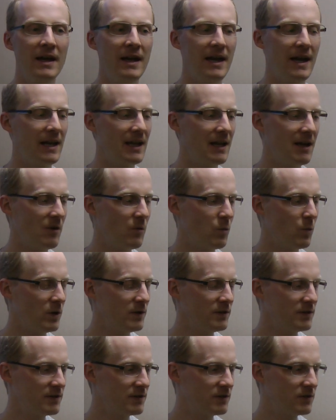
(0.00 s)
And I
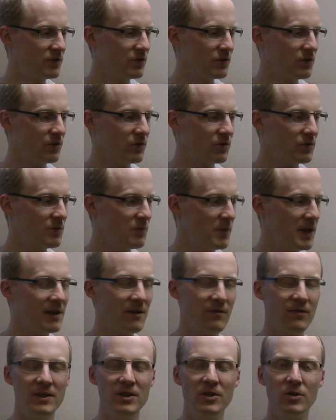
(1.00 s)
want to, to
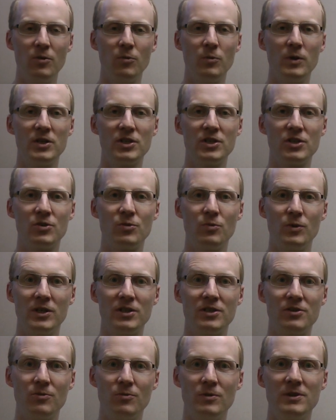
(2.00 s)
make a video which,
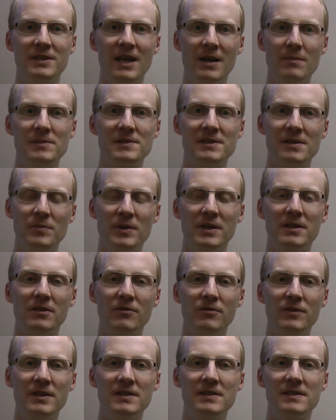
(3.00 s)
which resembles a bit
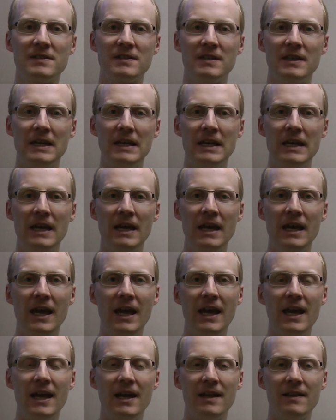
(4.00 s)
of this,
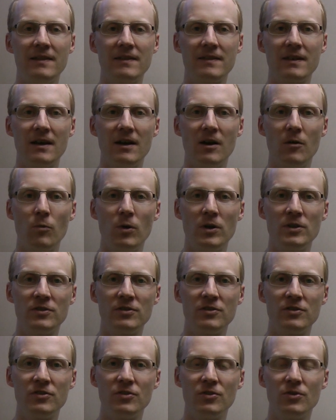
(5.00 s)
and I
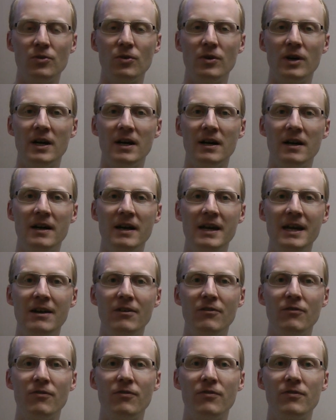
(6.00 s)
want to uh,
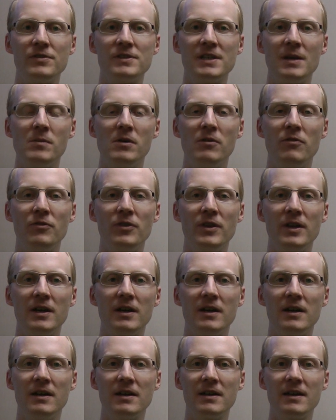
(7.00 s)
have some of
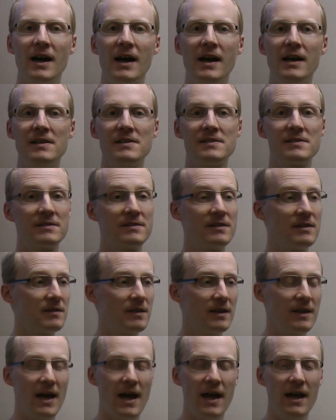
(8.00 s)
the guys
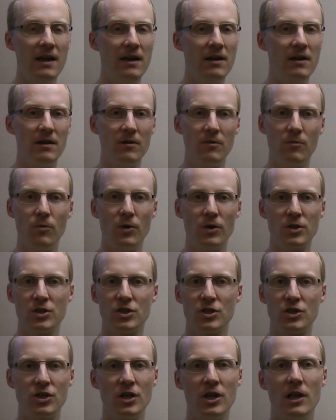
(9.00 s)
that I
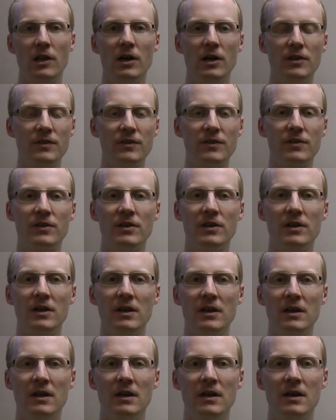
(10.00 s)
watch a lot,
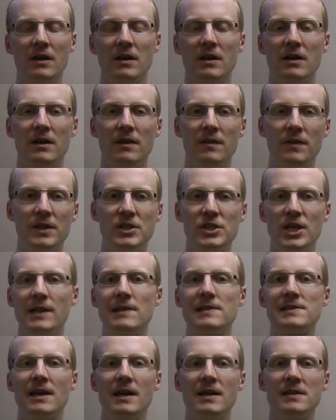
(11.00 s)
uh, the
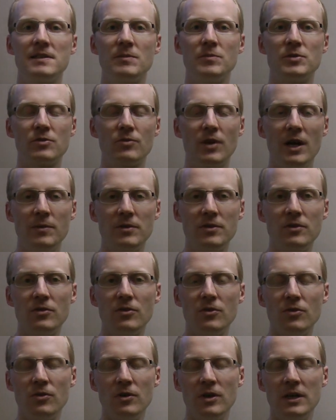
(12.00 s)
channels I subscribe
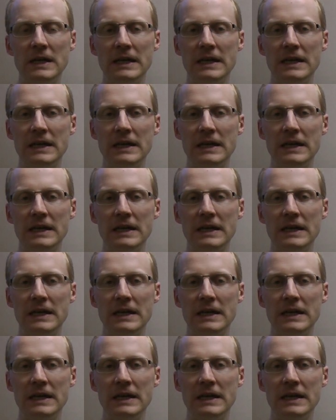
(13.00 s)
to,